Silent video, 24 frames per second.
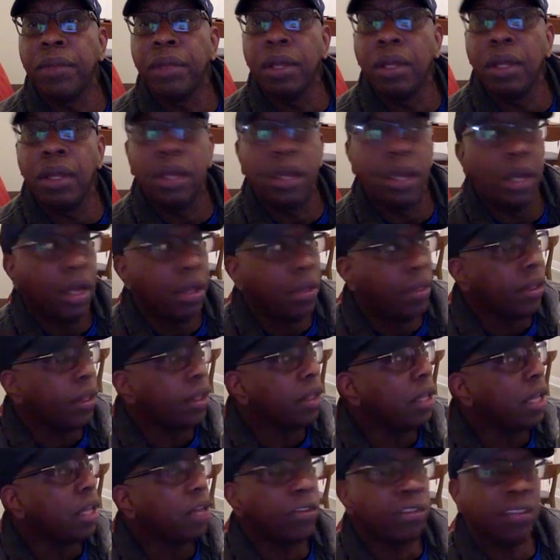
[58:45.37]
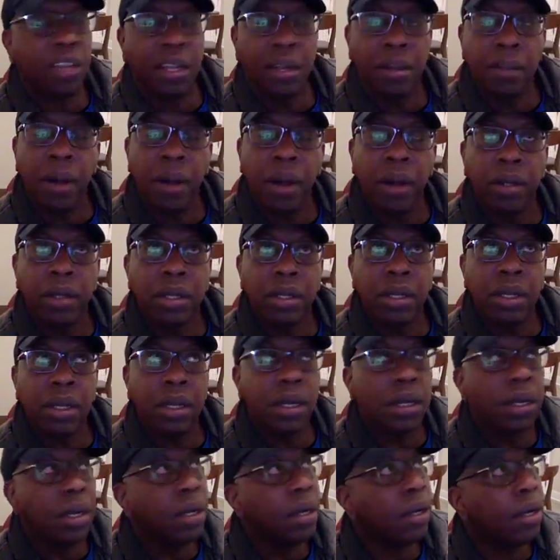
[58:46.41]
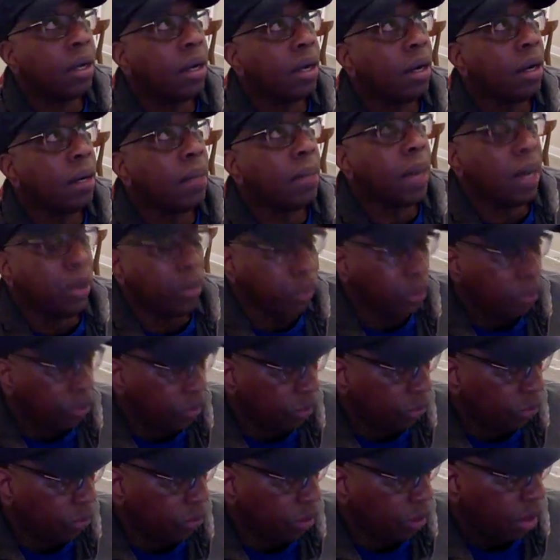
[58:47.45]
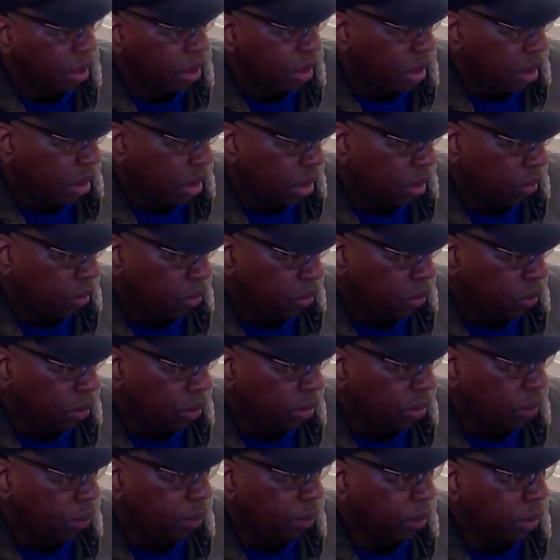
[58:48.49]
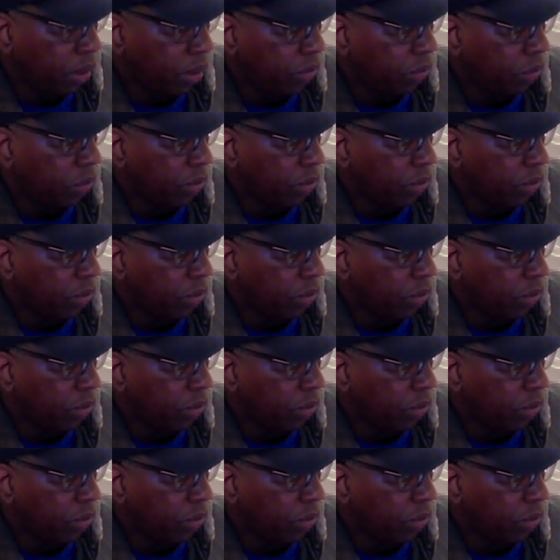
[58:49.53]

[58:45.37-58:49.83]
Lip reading: I think like Santa Monica Mountains is one of the places.